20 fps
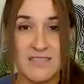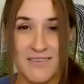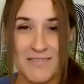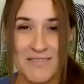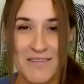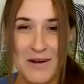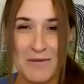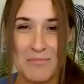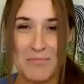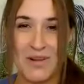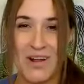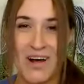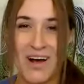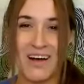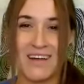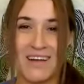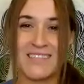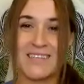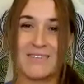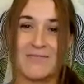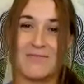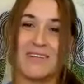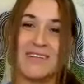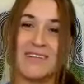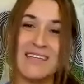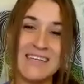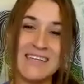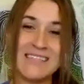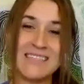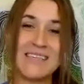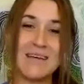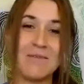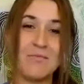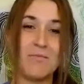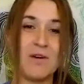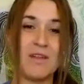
of their blocks and release them